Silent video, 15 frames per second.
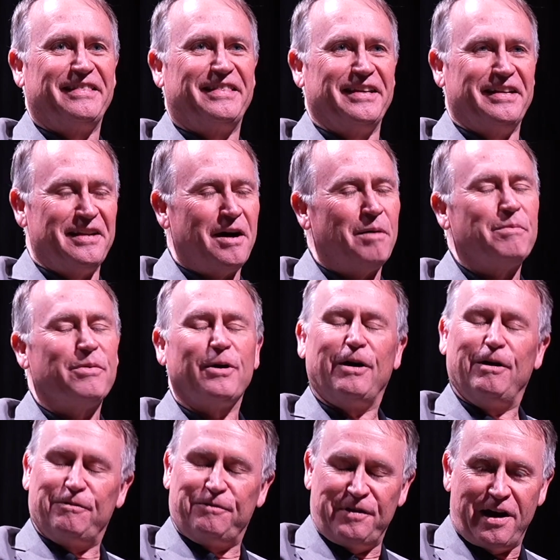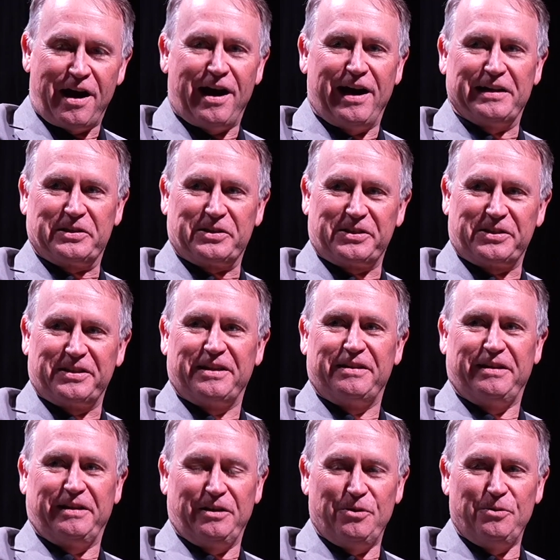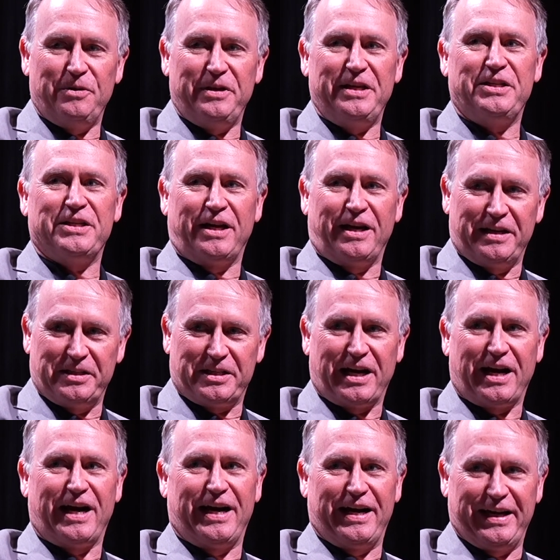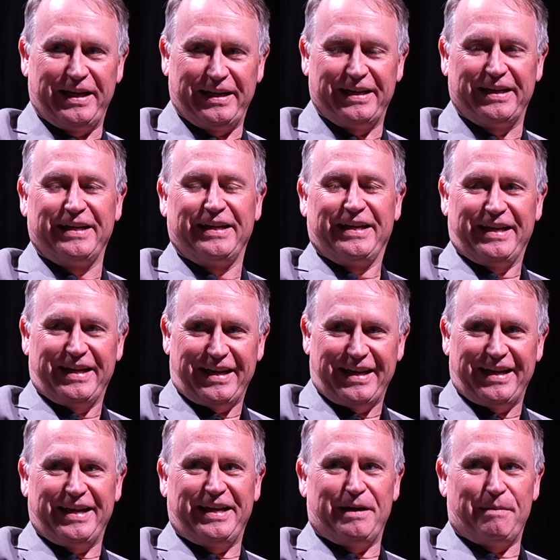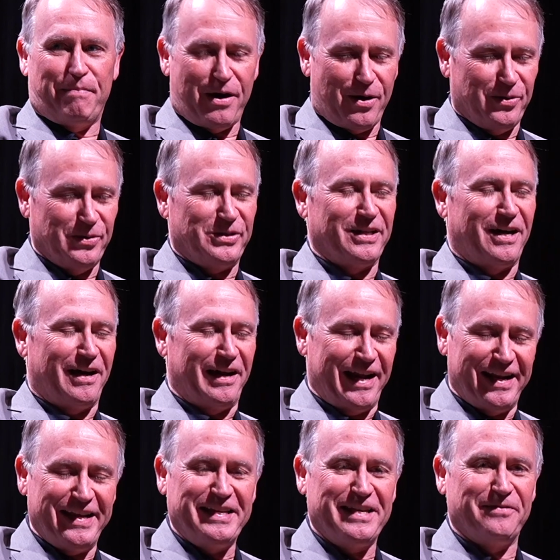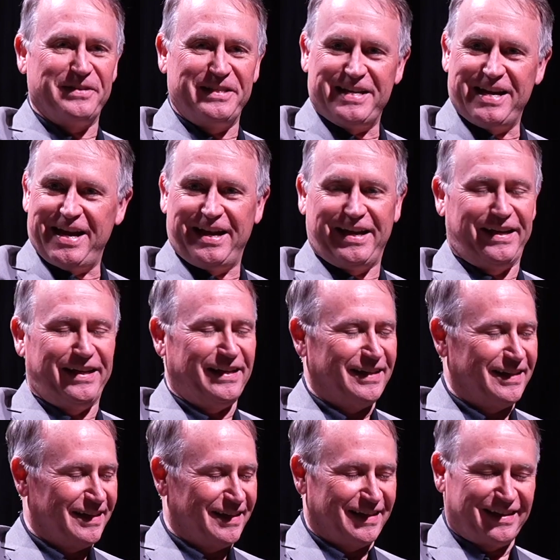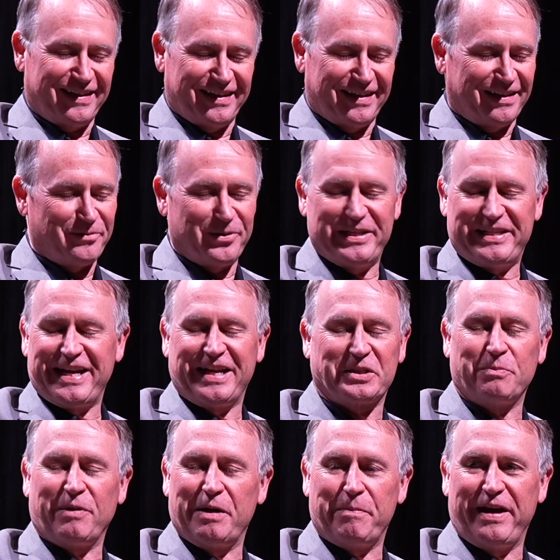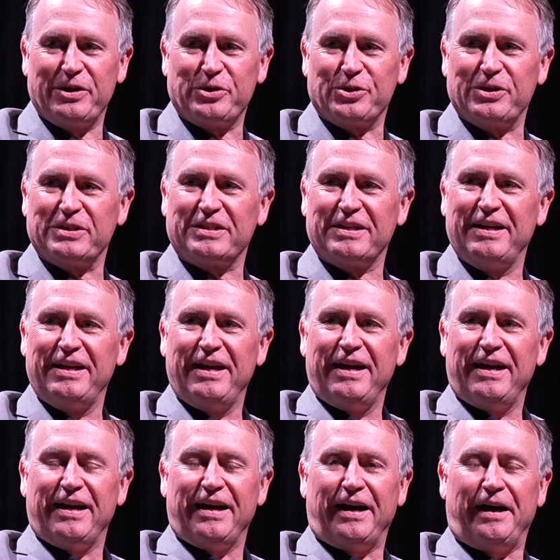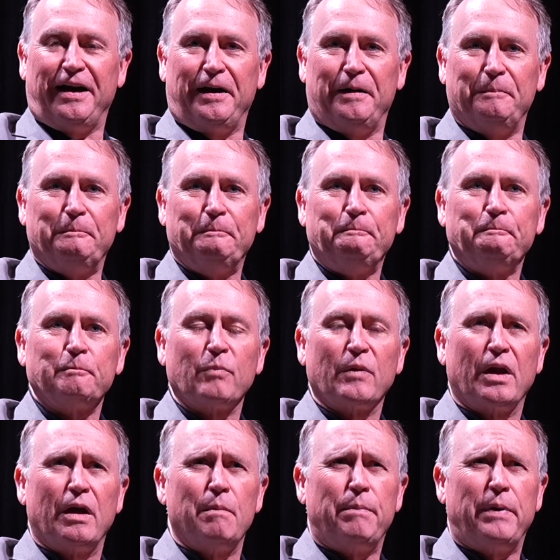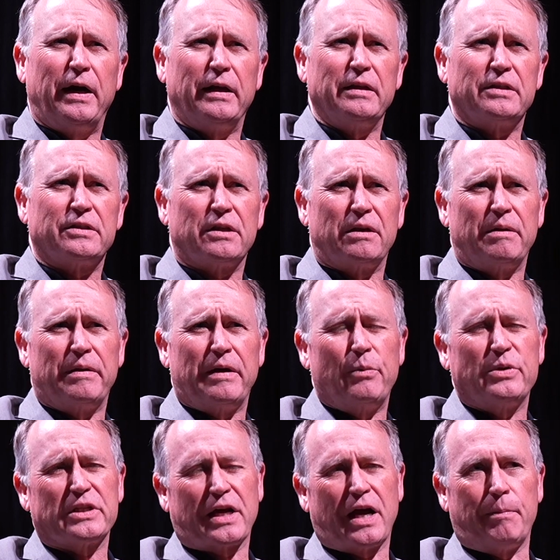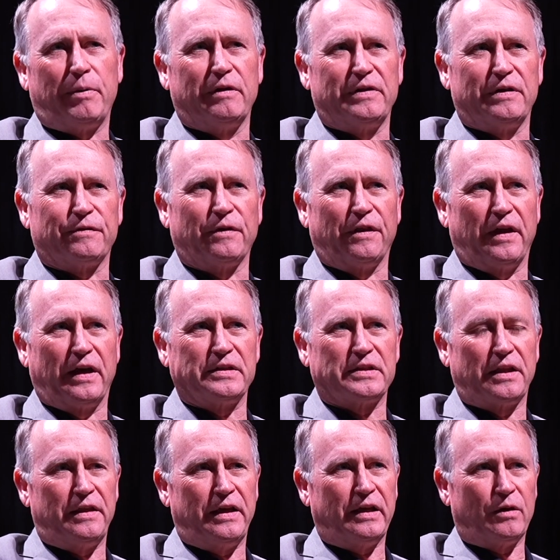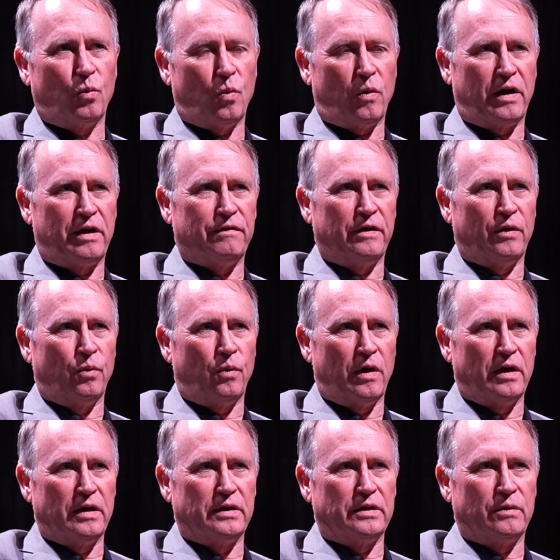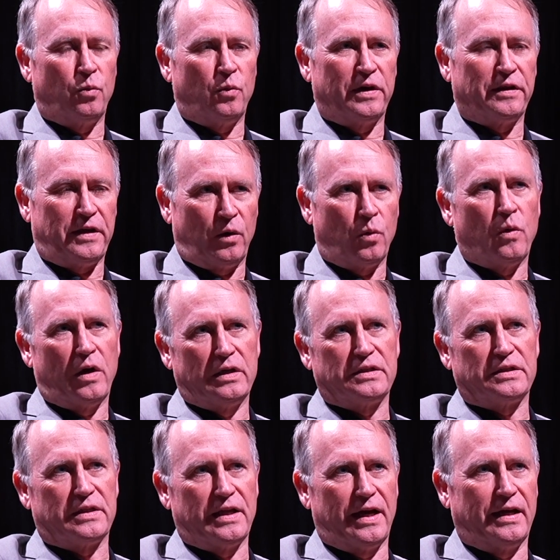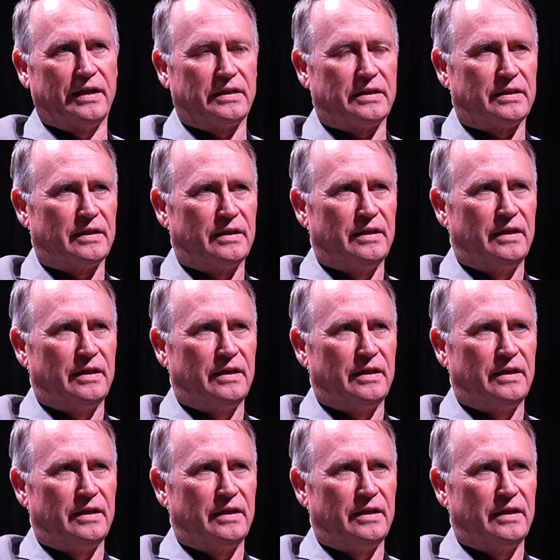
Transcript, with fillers: The number of knots that you need to untie in a boat on any given day would test my patience. Um, but so it was a couple of different things. I think one of it was one thing was that